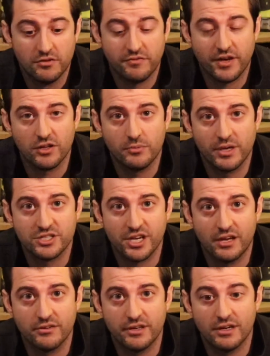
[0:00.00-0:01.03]
follow my
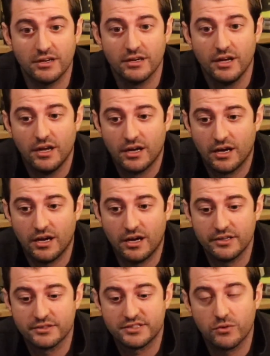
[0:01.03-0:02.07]
channel here,
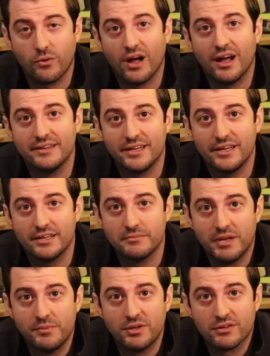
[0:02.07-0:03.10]
you'll see why I did it, and
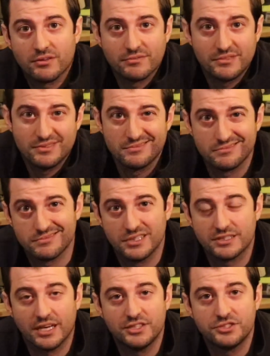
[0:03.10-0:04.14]
maybe it'll
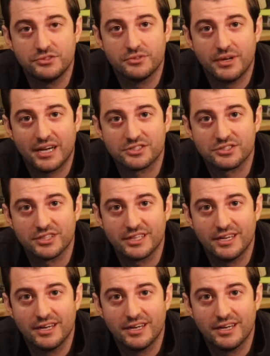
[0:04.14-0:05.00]
entice you to actually